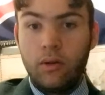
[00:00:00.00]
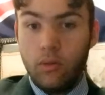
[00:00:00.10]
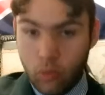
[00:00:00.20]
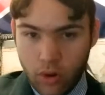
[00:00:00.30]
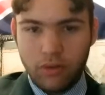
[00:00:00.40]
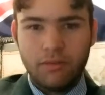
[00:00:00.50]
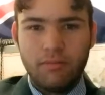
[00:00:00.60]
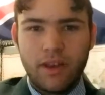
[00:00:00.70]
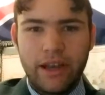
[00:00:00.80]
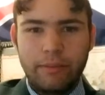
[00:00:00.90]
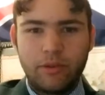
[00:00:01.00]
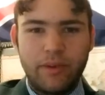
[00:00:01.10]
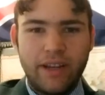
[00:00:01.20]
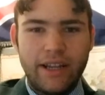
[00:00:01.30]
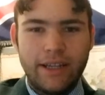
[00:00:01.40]
Welcome, I'm
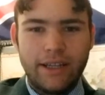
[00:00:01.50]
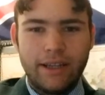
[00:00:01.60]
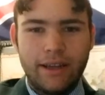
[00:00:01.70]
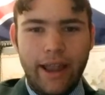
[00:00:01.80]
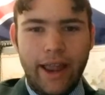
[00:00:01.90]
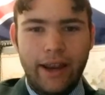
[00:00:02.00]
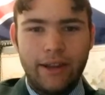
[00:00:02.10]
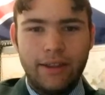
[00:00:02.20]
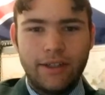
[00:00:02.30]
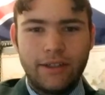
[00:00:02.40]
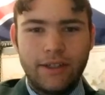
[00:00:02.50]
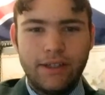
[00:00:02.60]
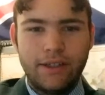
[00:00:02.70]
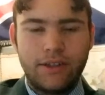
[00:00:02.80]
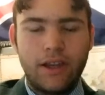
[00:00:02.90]
Spaghetti King, and this
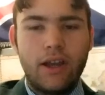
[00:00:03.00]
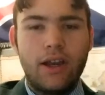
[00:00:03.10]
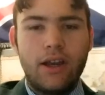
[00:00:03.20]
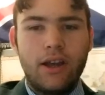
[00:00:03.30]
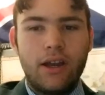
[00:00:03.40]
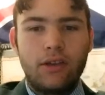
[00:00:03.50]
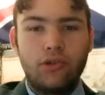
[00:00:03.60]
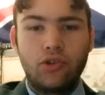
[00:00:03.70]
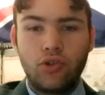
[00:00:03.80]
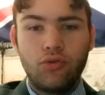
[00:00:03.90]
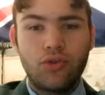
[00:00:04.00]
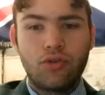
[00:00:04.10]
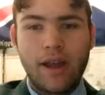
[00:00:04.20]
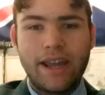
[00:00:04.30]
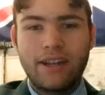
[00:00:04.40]
is
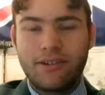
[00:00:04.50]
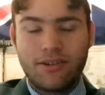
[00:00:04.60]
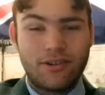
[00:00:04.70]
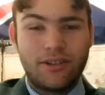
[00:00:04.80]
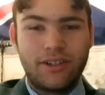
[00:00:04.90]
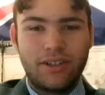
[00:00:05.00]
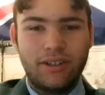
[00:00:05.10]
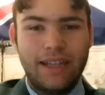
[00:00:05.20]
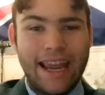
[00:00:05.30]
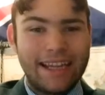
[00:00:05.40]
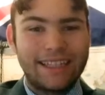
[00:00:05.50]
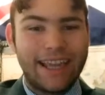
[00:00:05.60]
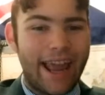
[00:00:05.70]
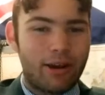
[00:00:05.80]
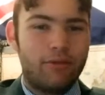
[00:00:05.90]
Tsundere Nurse Takes
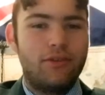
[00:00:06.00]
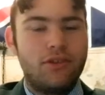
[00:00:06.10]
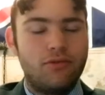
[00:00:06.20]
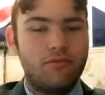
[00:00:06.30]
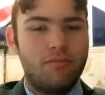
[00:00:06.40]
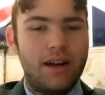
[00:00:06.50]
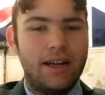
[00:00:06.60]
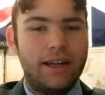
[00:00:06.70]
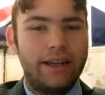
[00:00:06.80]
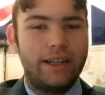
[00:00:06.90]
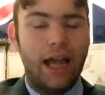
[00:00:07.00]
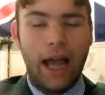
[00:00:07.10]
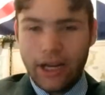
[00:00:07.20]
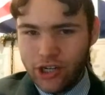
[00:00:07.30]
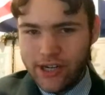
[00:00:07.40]
Care of You by
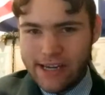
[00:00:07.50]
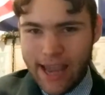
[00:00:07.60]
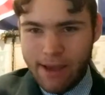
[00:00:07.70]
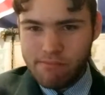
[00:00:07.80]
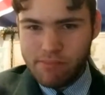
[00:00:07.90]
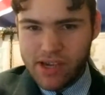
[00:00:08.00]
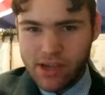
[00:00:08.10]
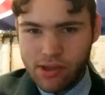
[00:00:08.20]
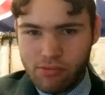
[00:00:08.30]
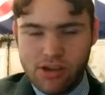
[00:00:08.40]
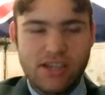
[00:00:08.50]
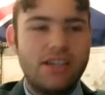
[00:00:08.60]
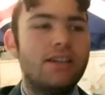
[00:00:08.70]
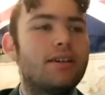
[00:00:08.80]
Tashi M P three.